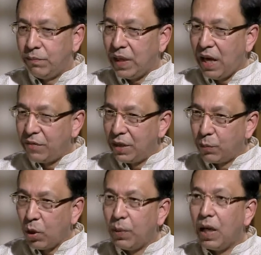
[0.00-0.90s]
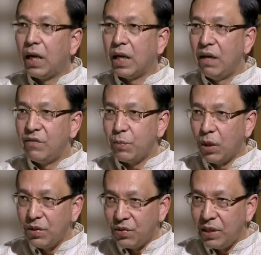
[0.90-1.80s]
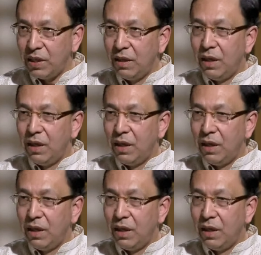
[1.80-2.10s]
having a proper archives policy,